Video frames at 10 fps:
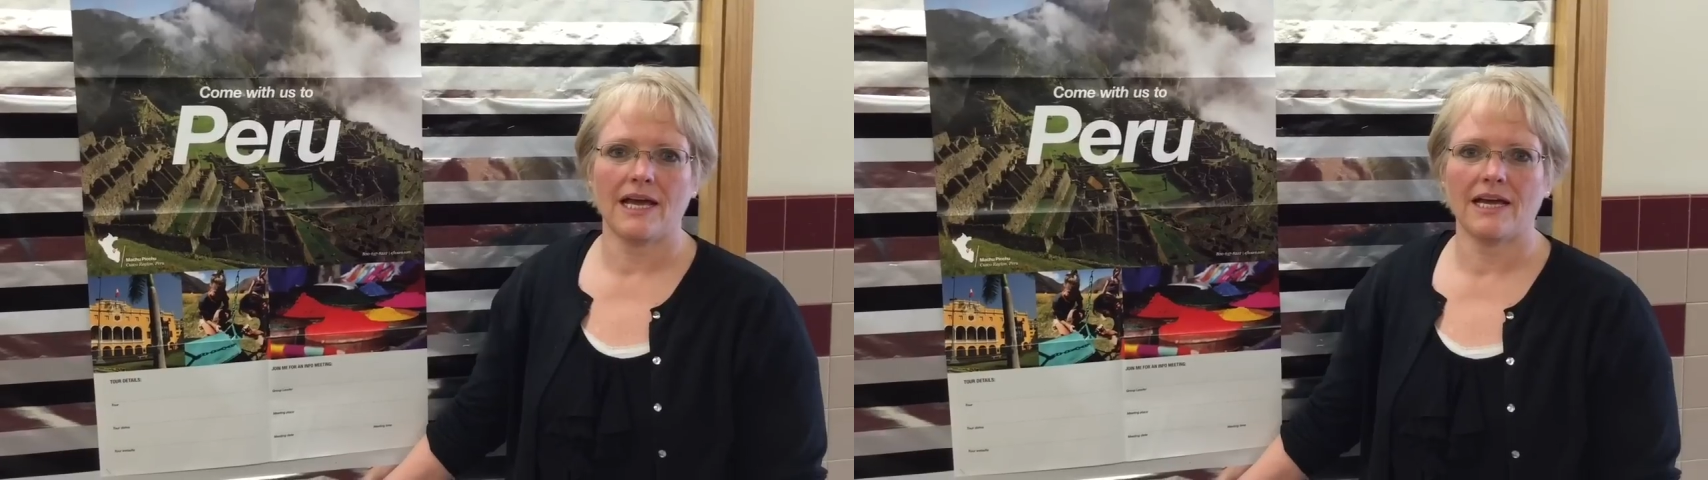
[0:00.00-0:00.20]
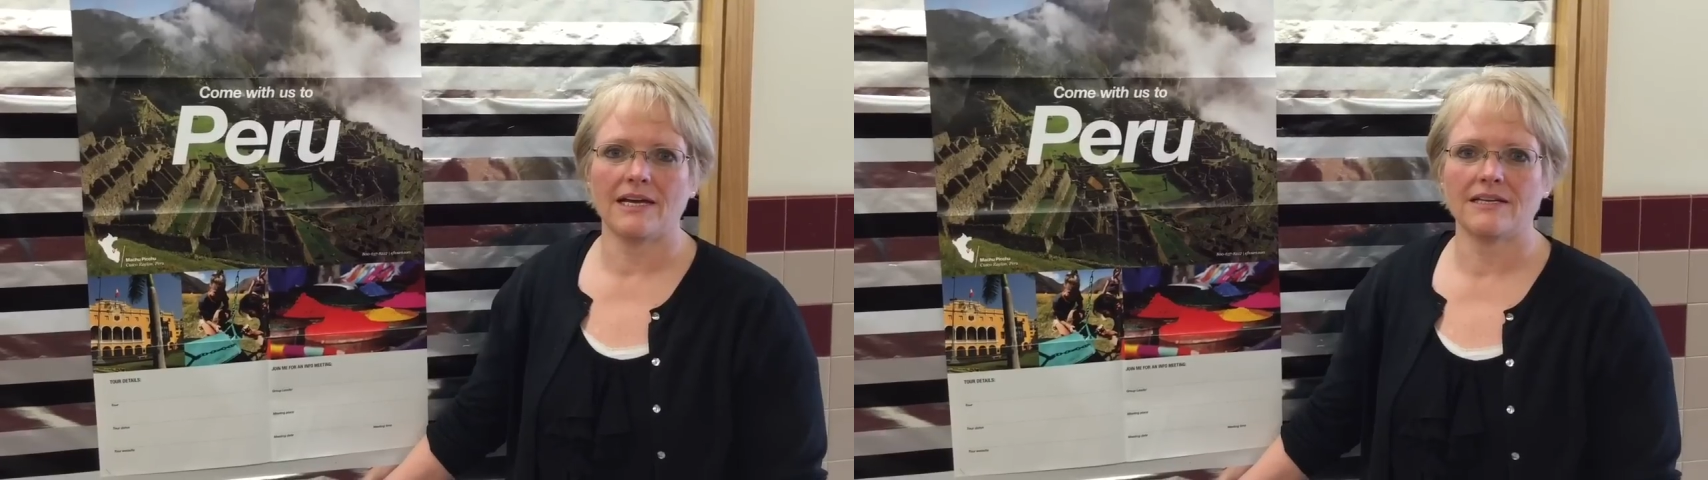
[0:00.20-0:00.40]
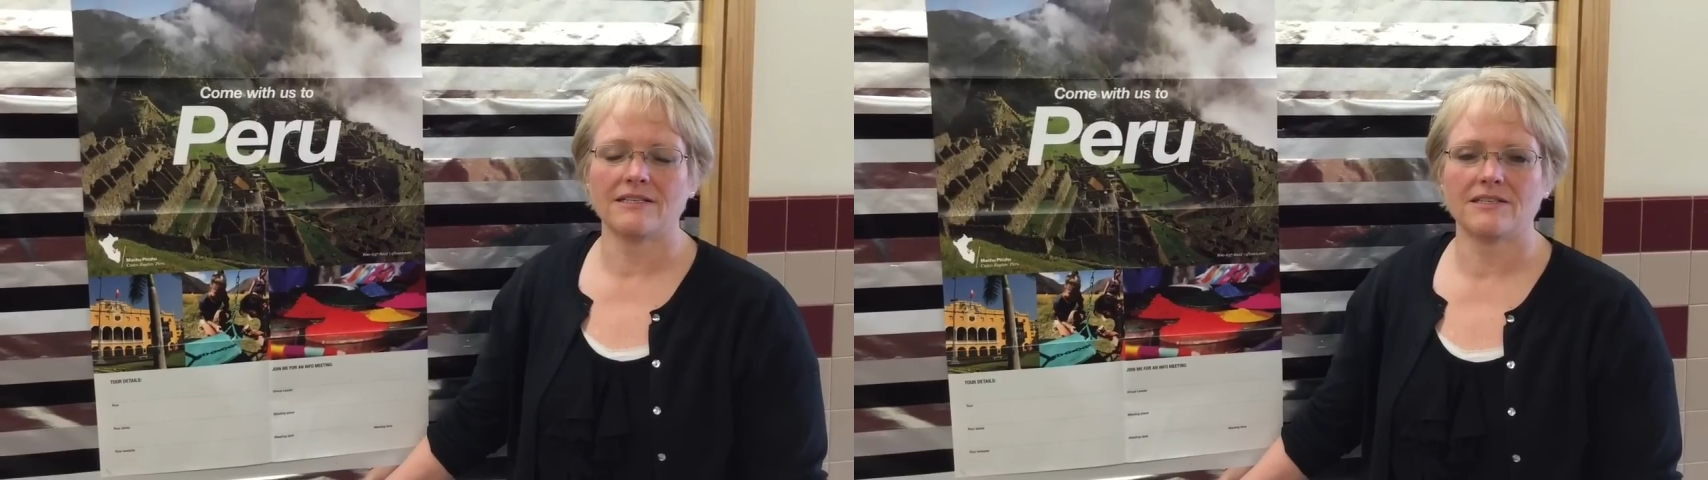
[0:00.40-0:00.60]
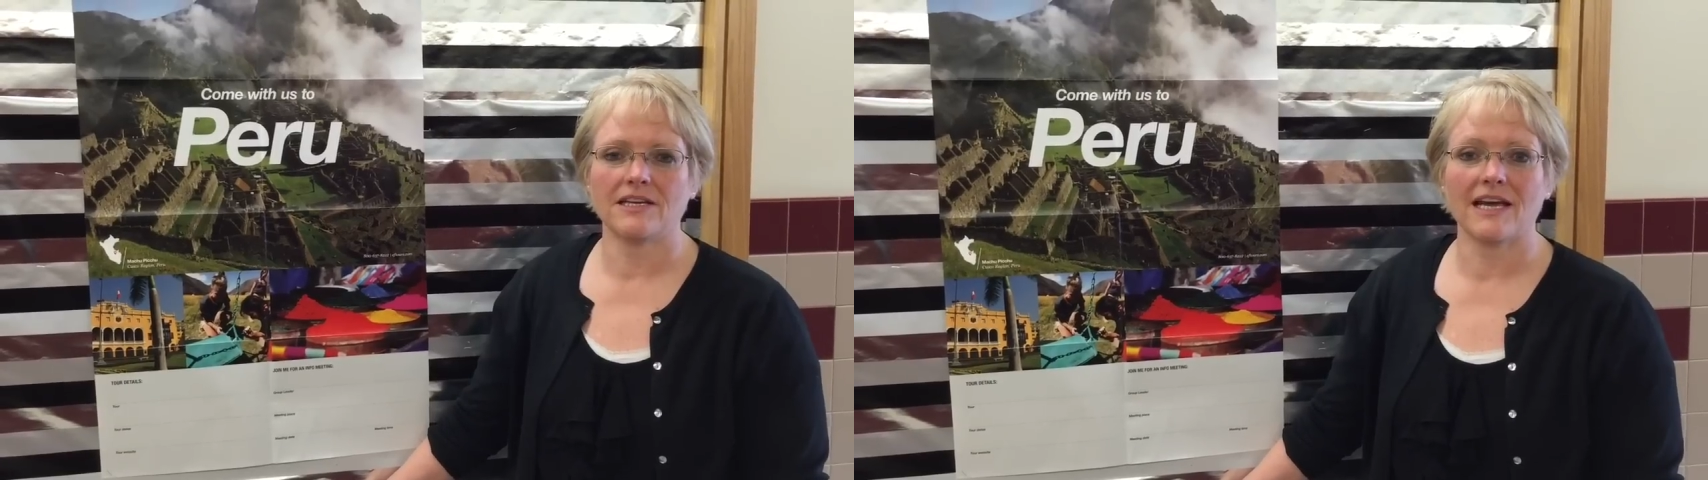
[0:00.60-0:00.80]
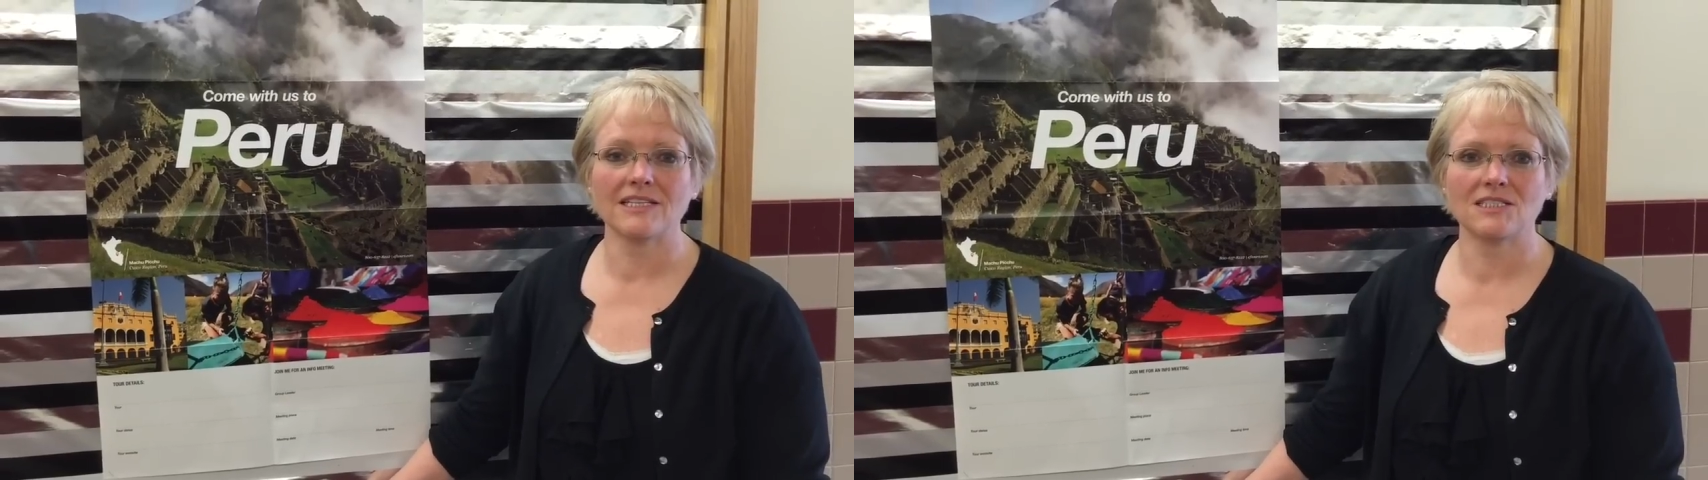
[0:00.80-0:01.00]
and
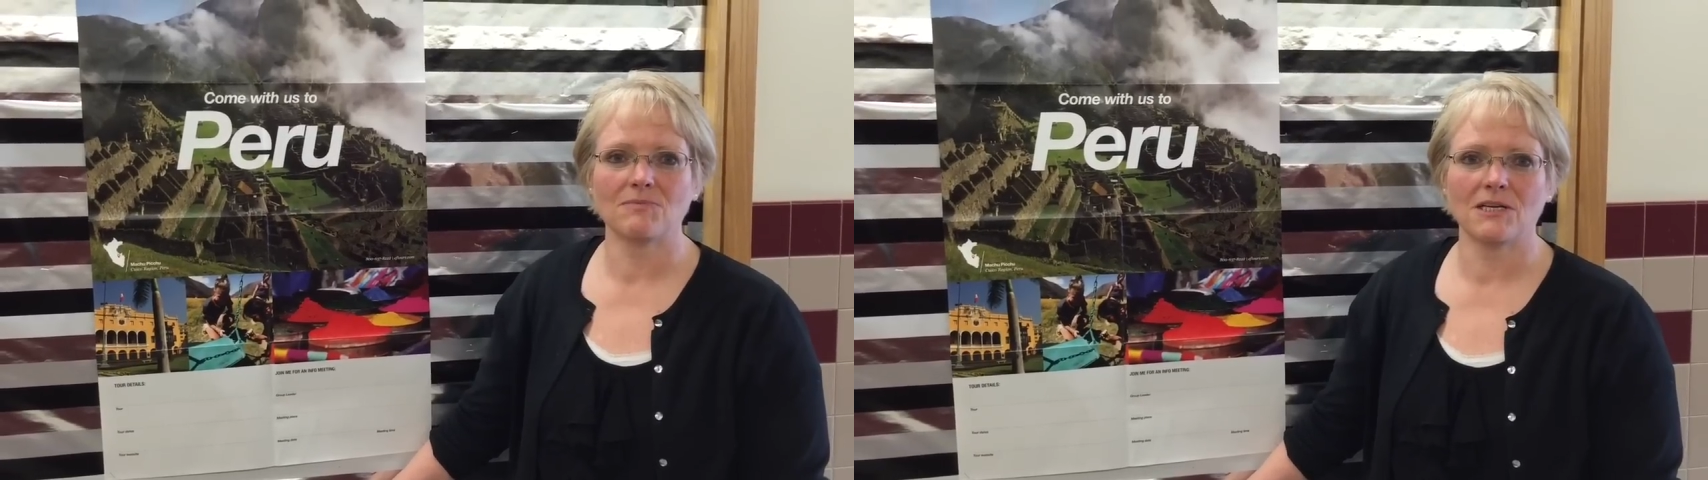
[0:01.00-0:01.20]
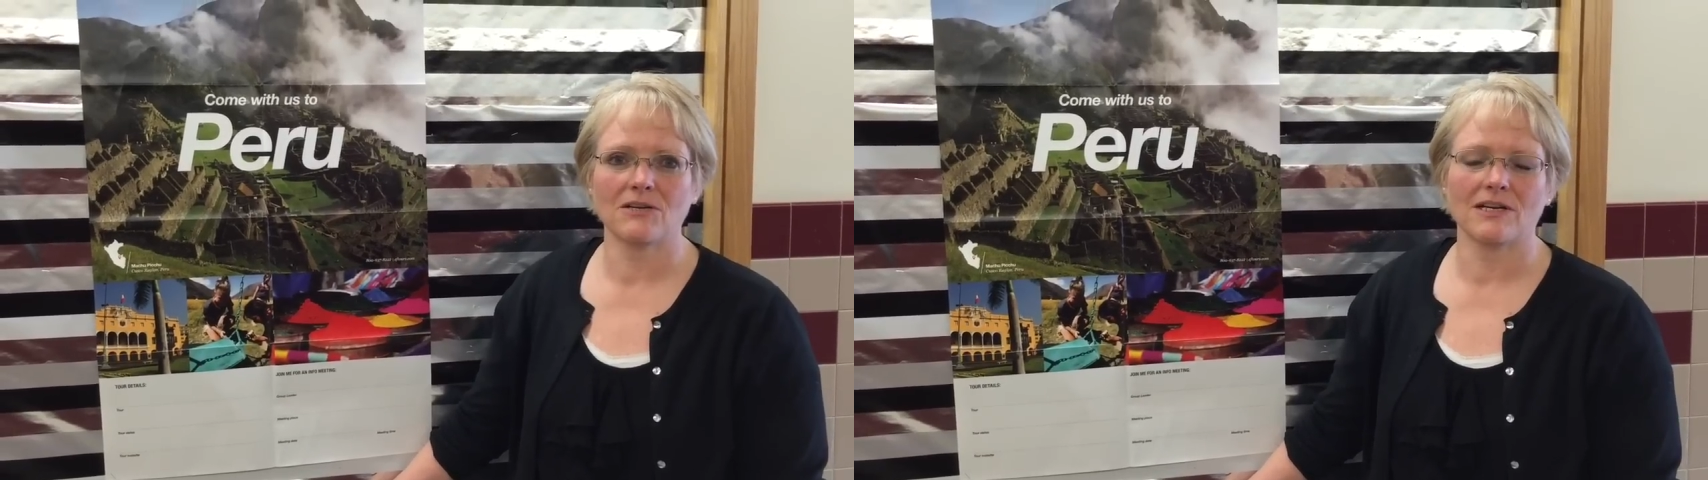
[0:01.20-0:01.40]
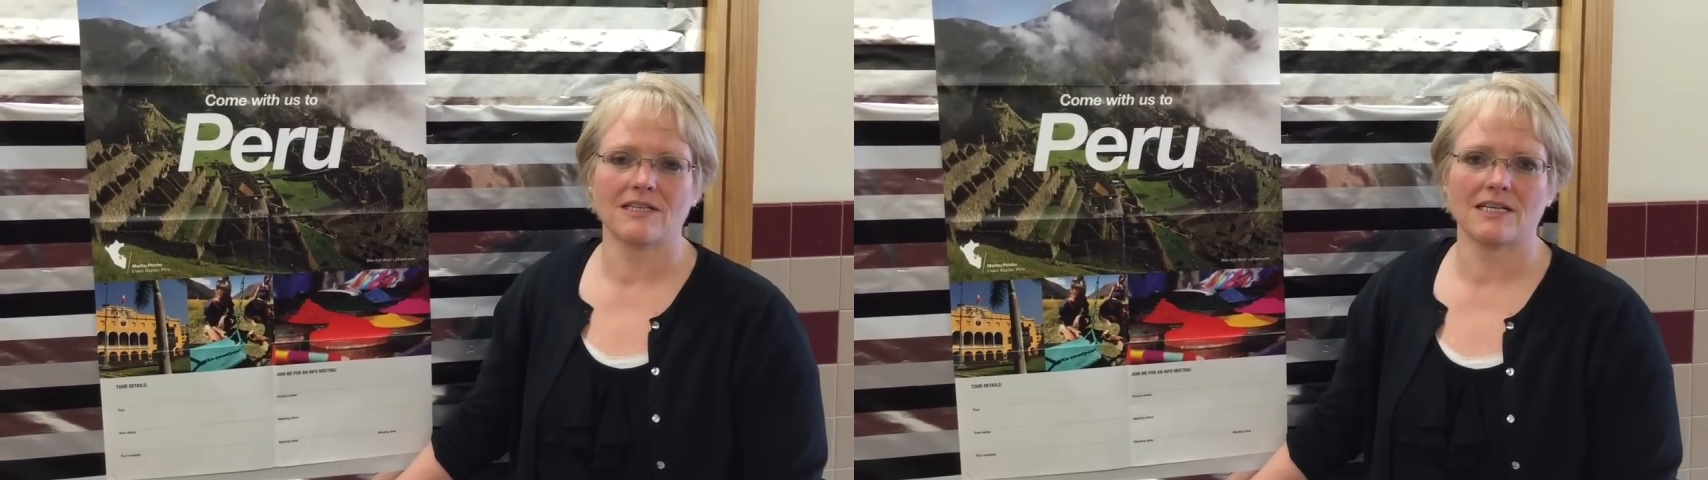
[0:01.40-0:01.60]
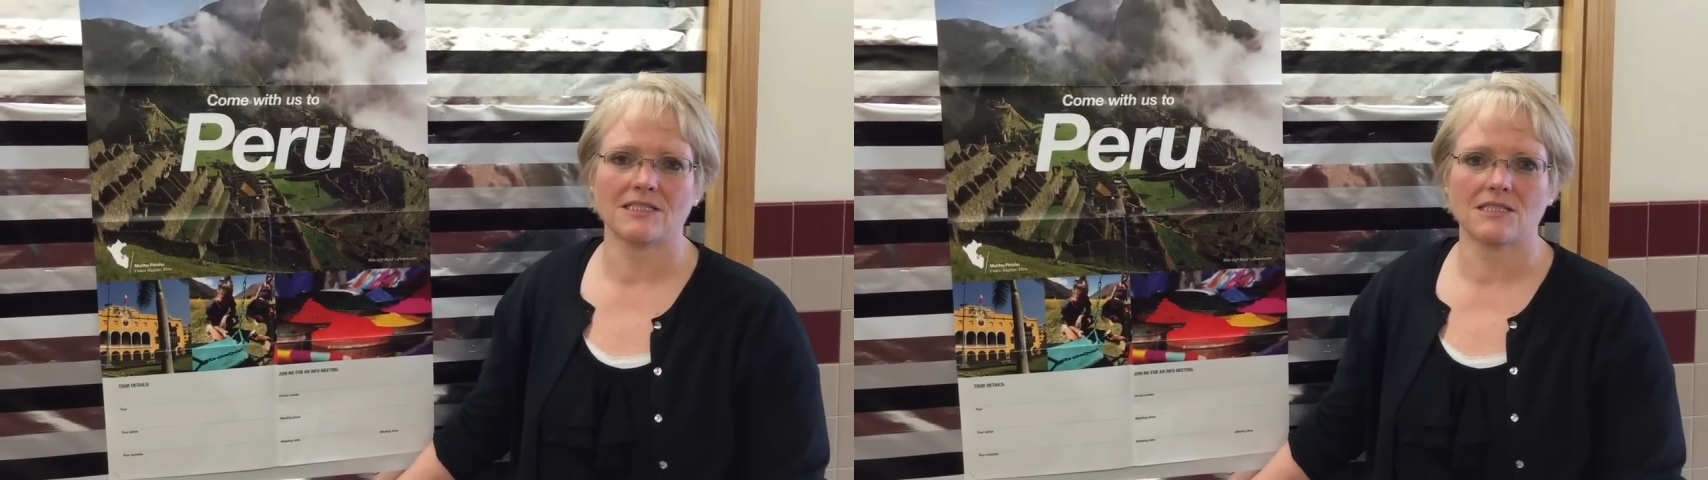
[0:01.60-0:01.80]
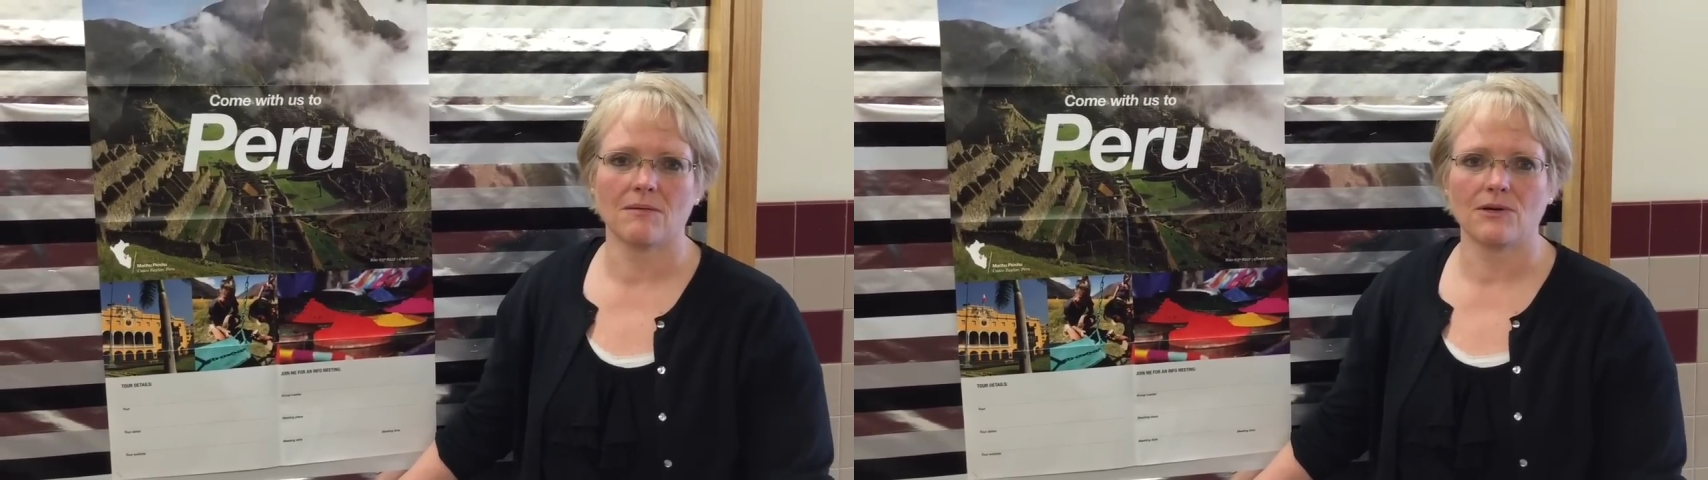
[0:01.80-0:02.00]
the guest speaker at
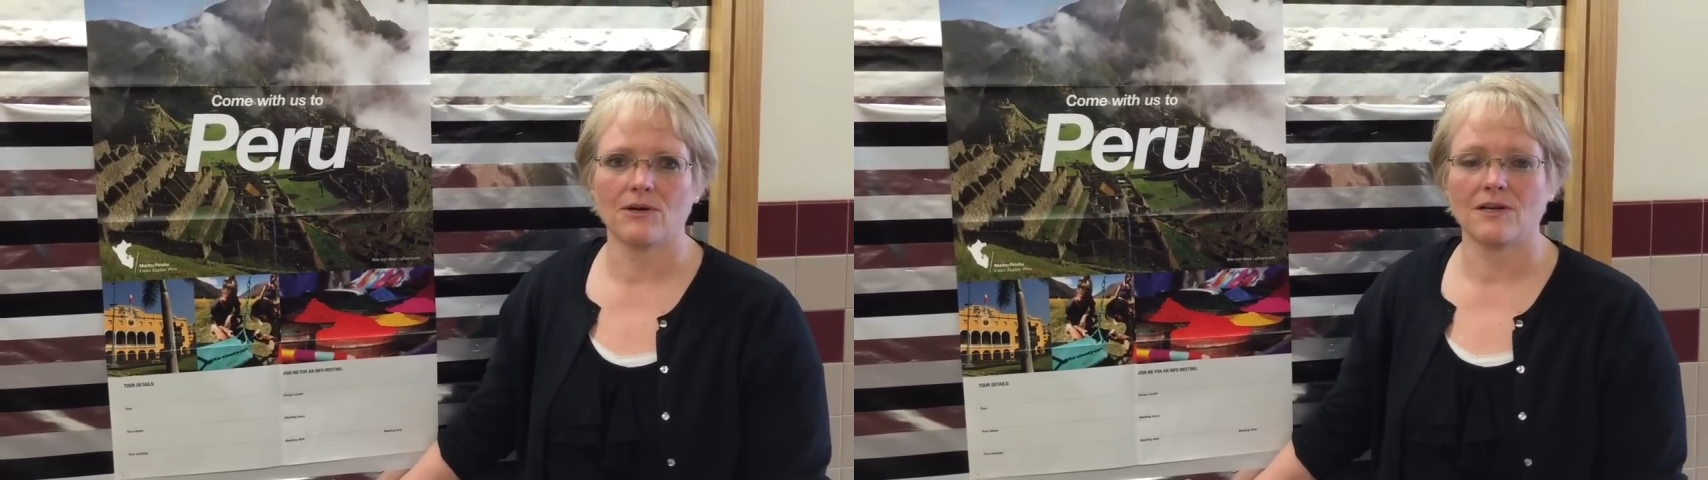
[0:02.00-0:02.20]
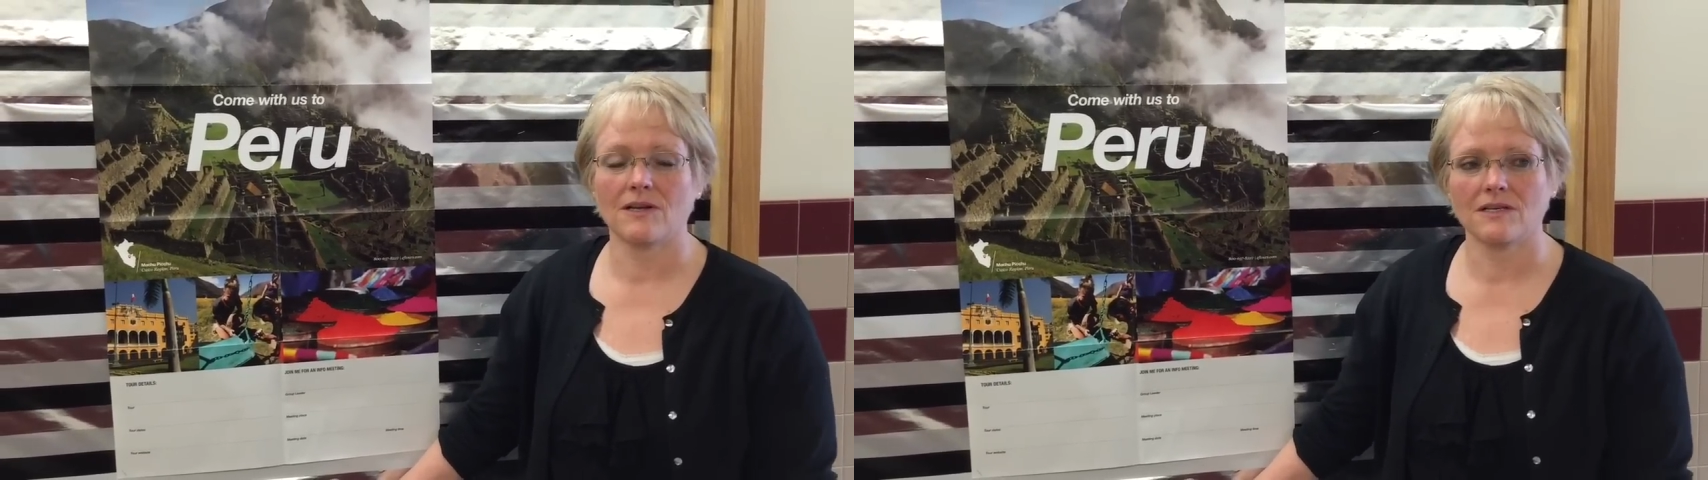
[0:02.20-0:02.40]
that summer,